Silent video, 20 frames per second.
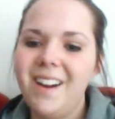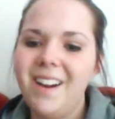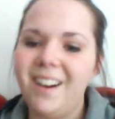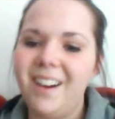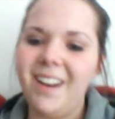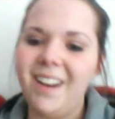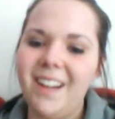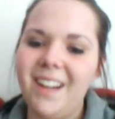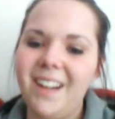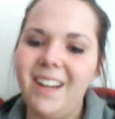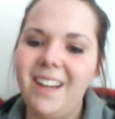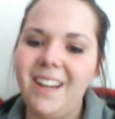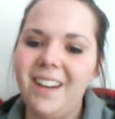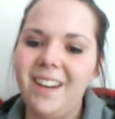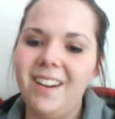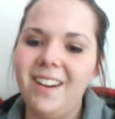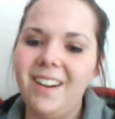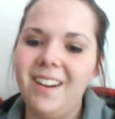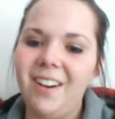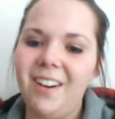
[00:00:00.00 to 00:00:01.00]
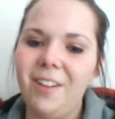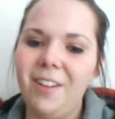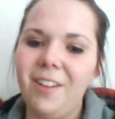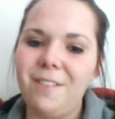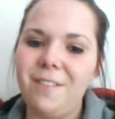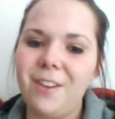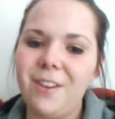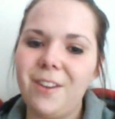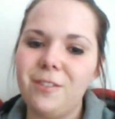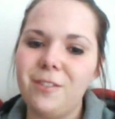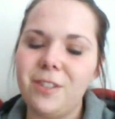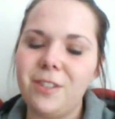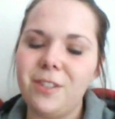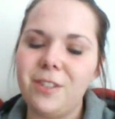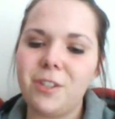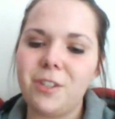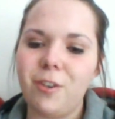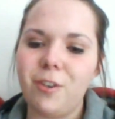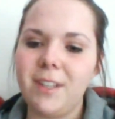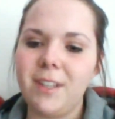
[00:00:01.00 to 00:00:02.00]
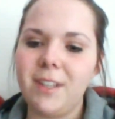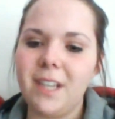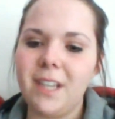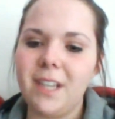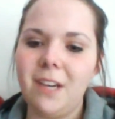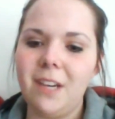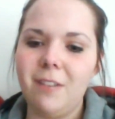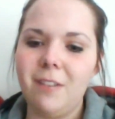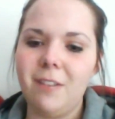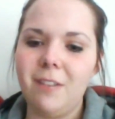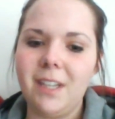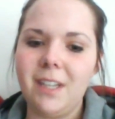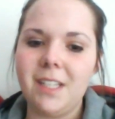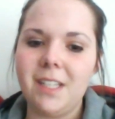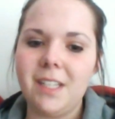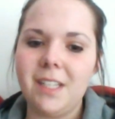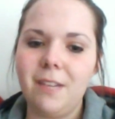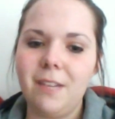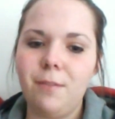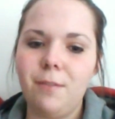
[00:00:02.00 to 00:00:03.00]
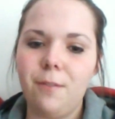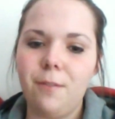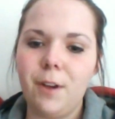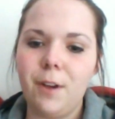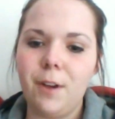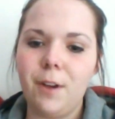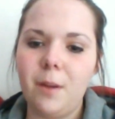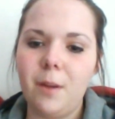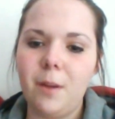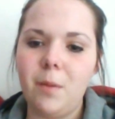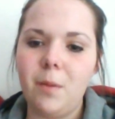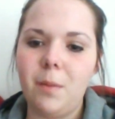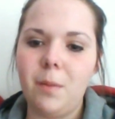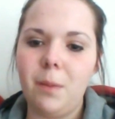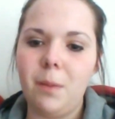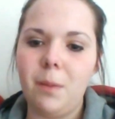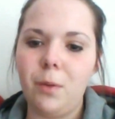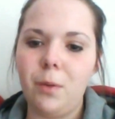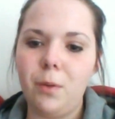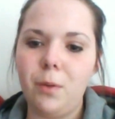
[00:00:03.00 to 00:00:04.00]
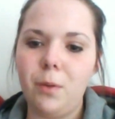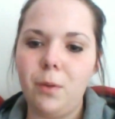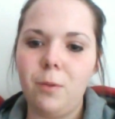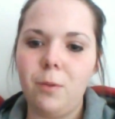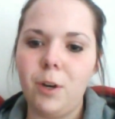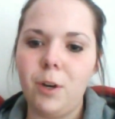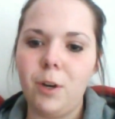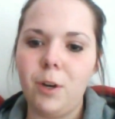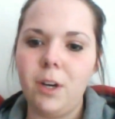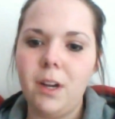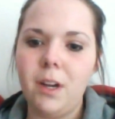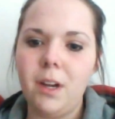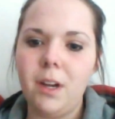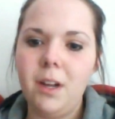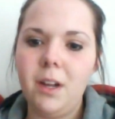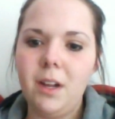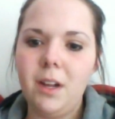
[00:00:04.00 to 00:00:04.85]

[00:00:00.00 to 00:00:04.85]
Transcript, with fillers: on all of those stories that he received from people who were